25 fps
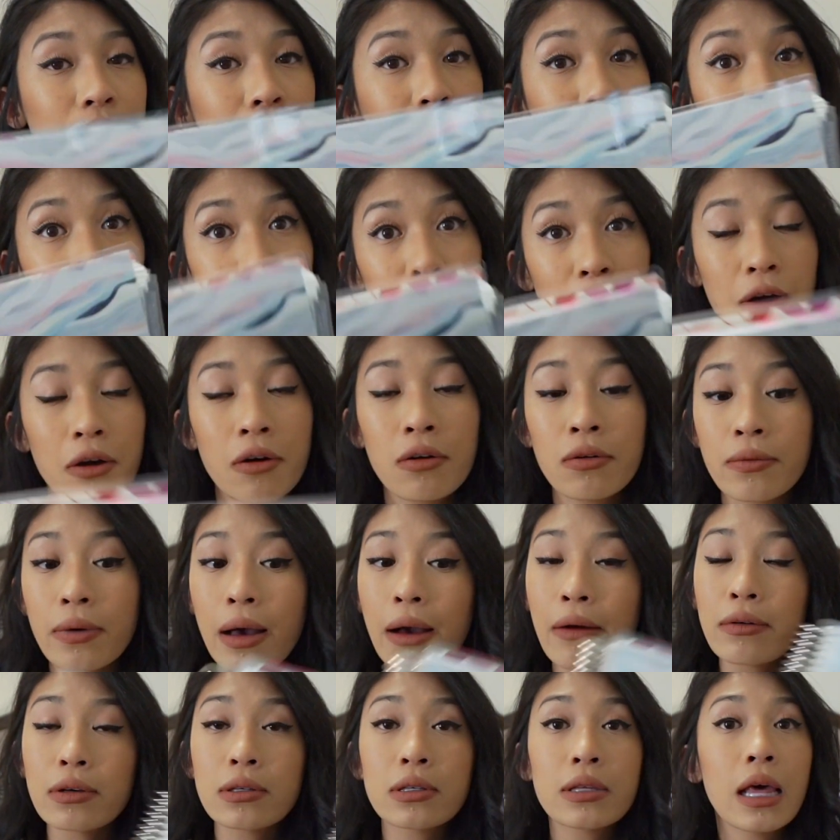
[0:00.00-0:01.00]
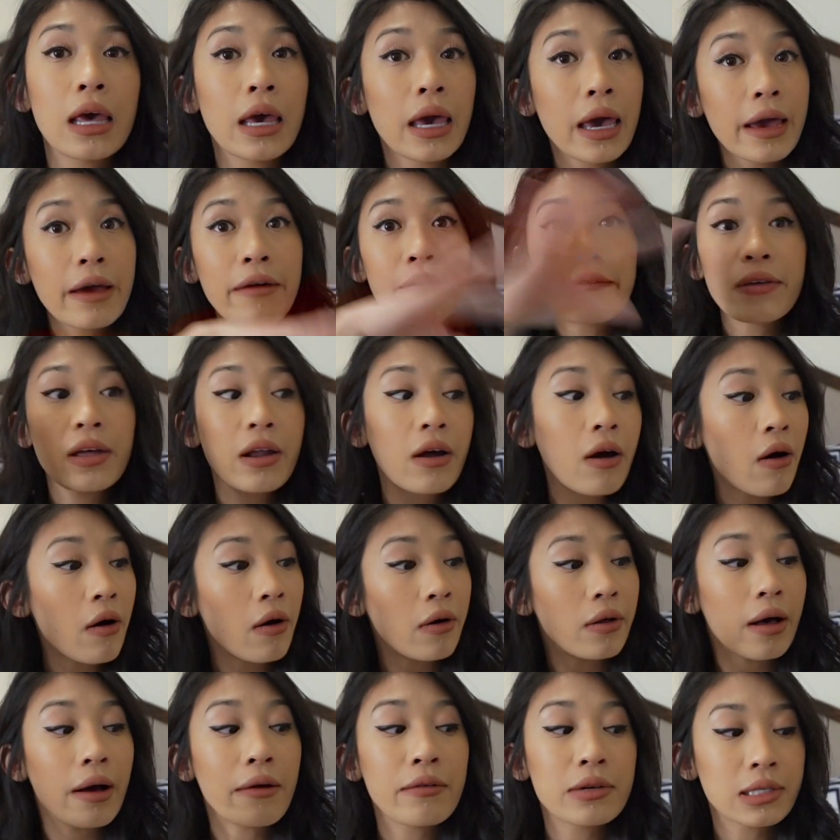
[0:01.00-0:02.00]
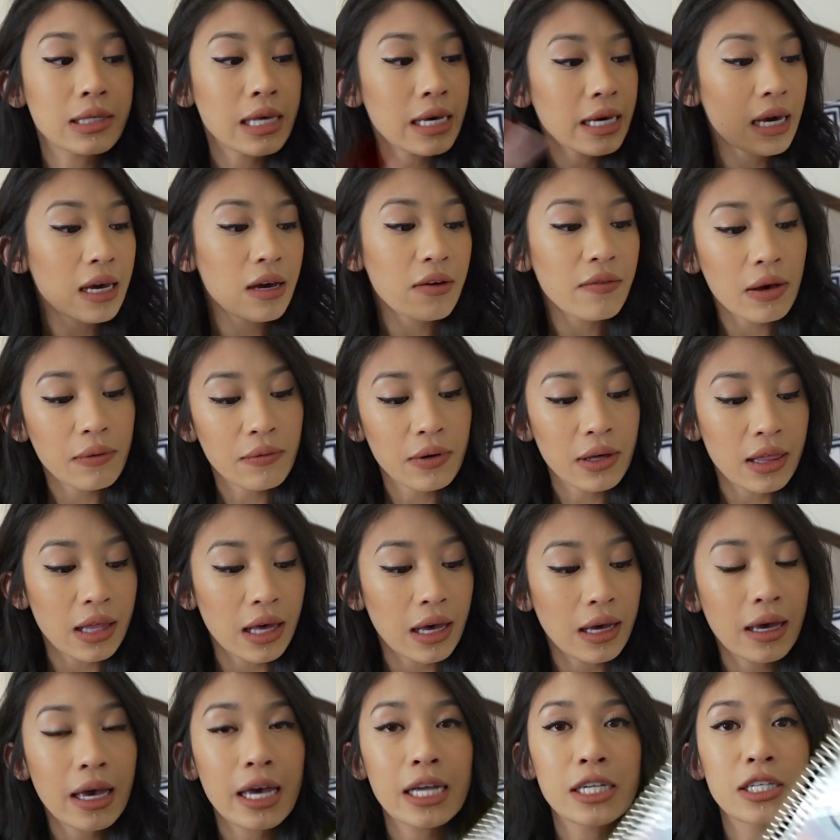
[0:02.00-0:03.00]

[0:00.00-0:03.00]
You know, I was thinking of it all. I was thinking of everything. It